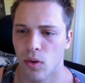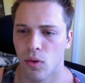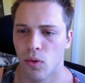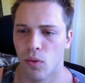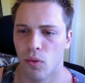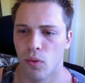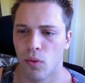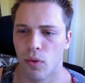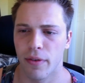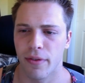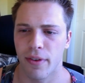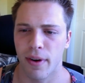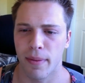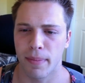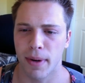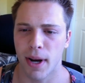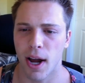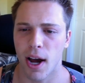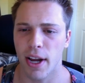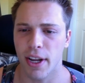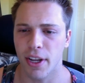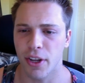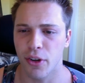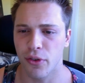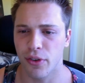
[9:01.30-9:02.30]
What if I'm
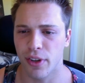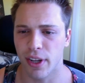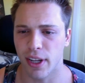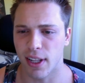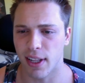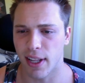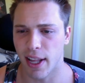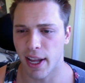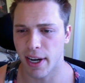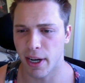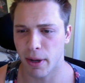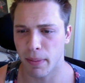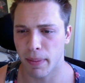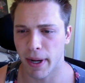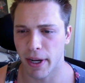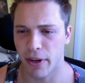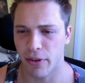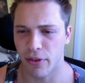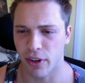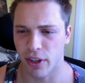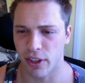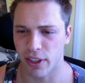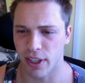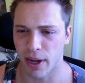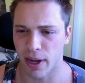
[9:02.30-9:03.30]
not using a landing page,
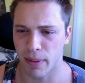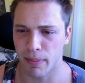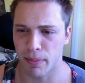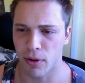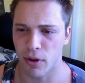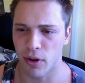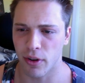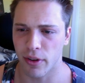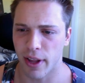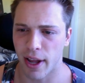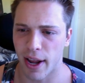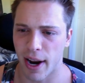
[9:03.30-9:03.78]
for example, the